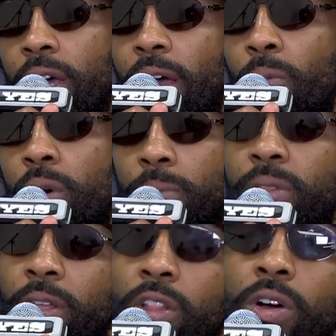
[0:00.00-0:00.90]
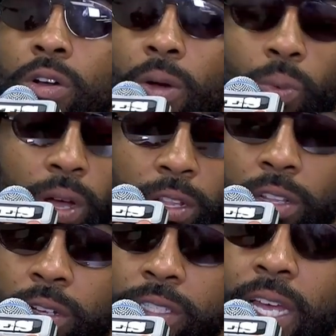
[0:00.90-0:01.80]
I, I want to play long, uh, well
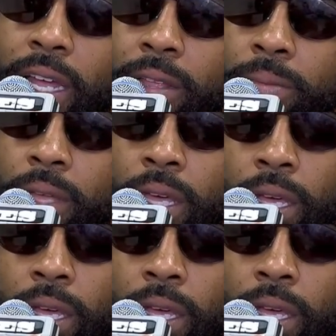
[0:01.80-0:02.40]
alongside him